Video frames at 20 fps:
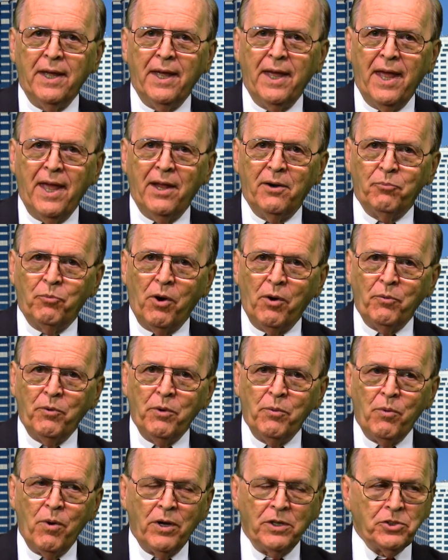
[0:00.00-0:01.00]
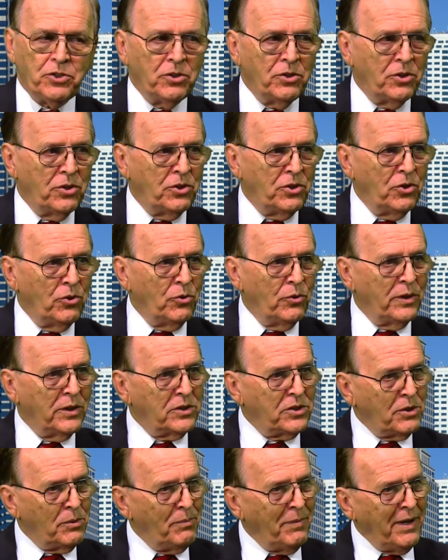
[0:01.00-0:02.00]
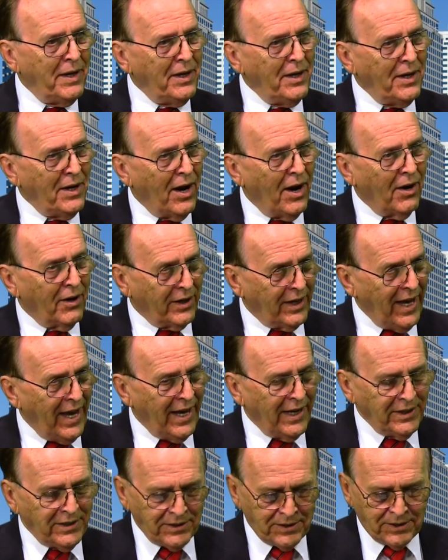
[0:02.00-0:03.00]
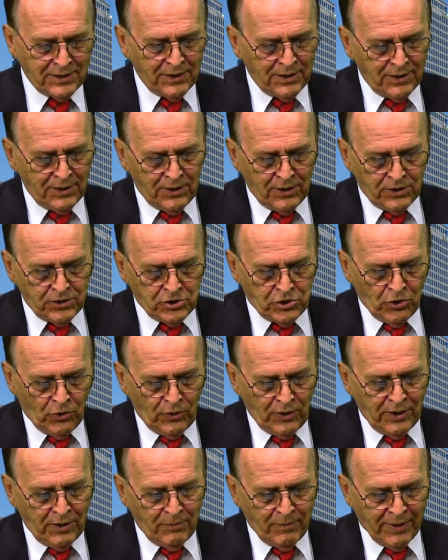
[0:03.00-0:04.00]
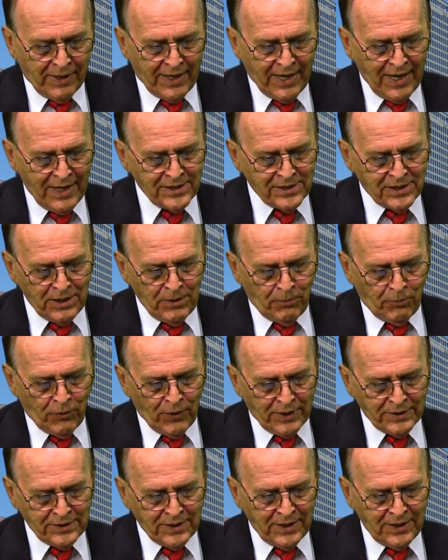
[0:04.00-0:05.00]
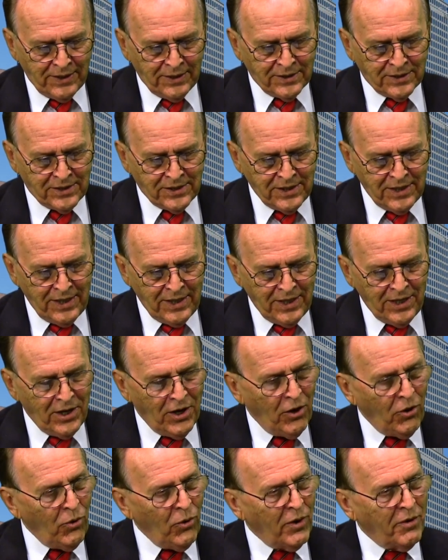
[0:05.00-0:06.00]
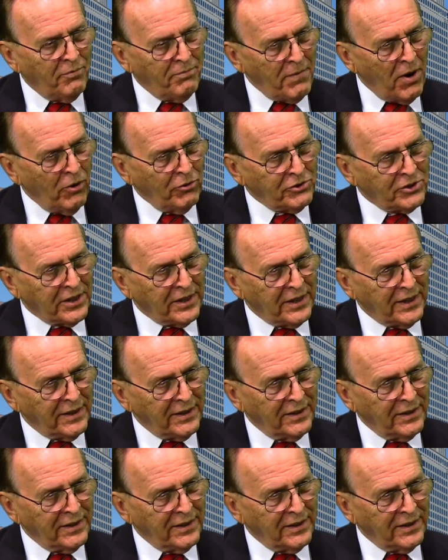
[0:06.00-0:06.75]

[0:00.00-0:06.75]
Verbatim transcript: And what we want you to do is to meet our guest, Julian Mackenzie, President and CEO of MOSI.